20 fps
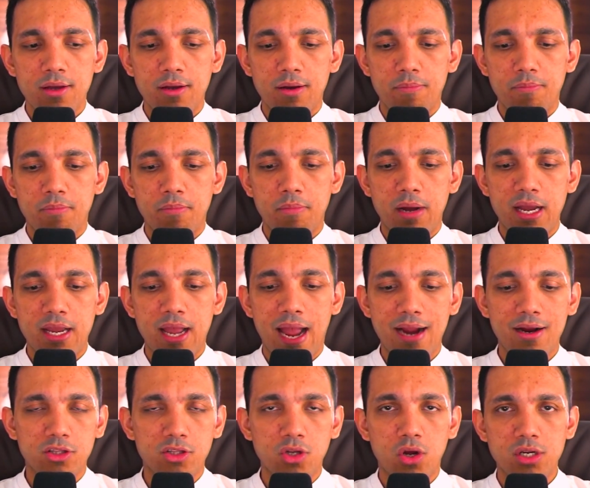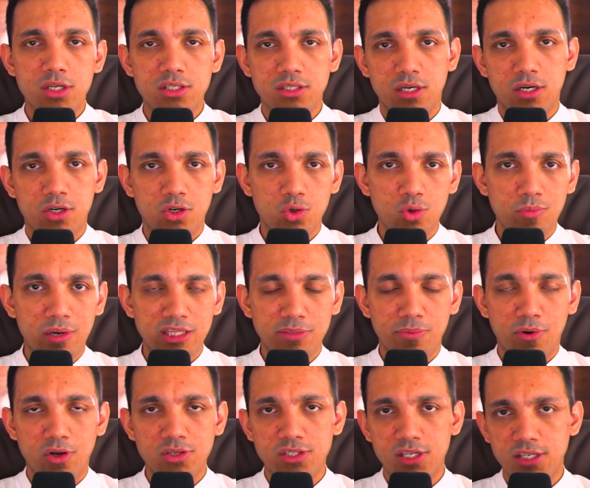my hackathon is a 2-month
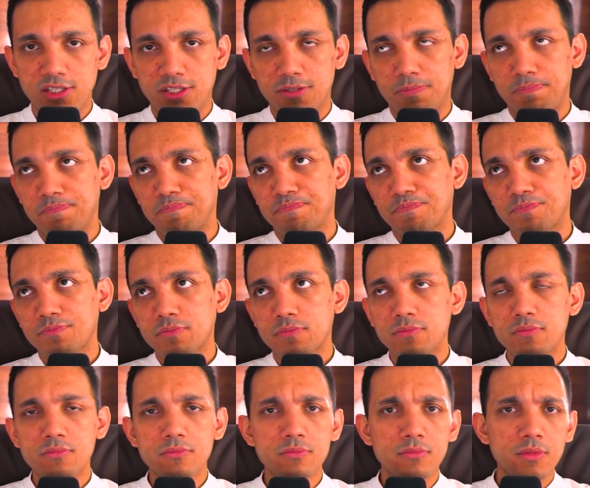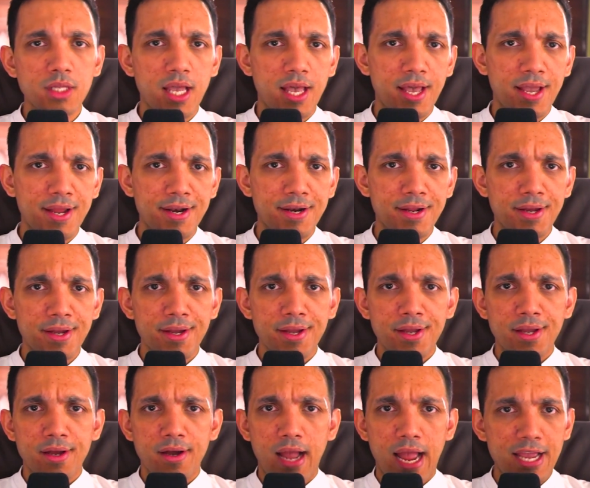process. And
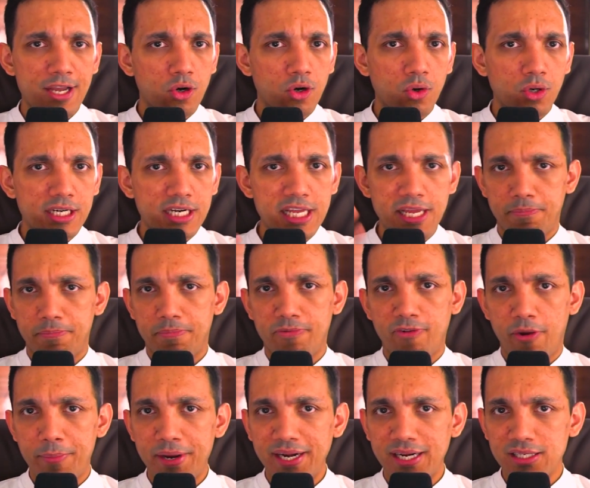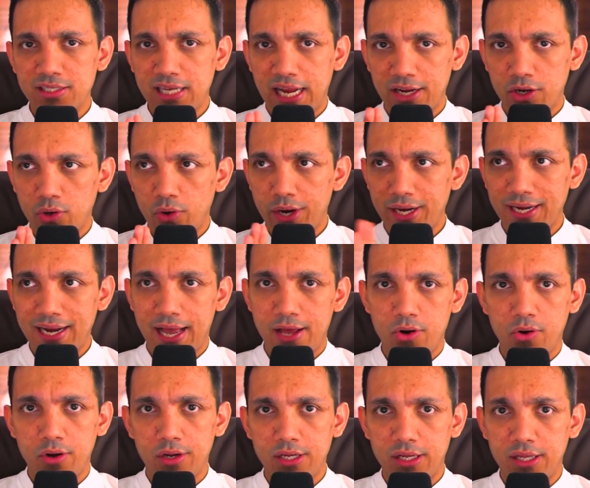I go deep. For me, it is like going
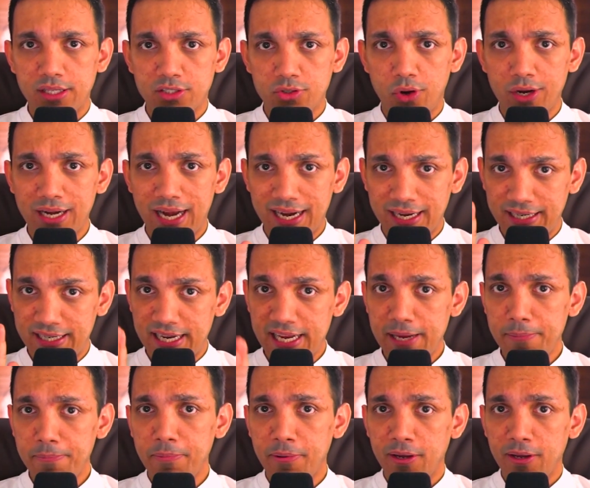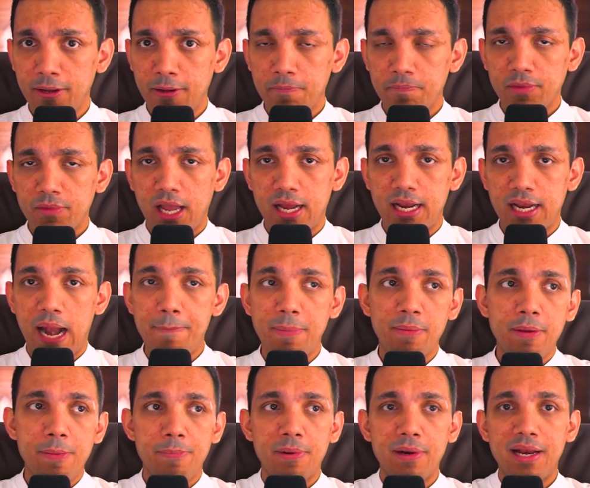narrow. It's going like deep and helping
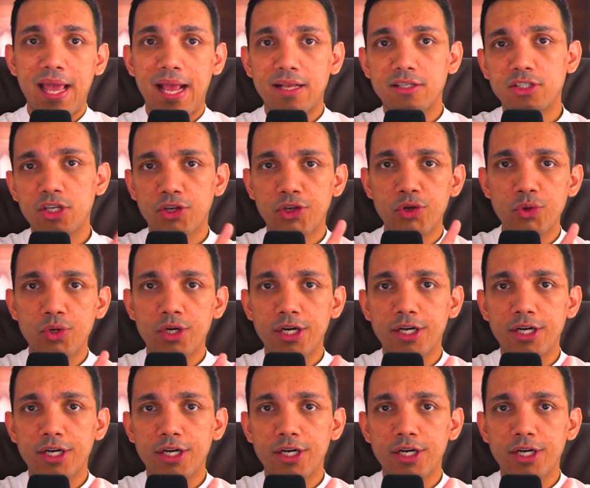people execute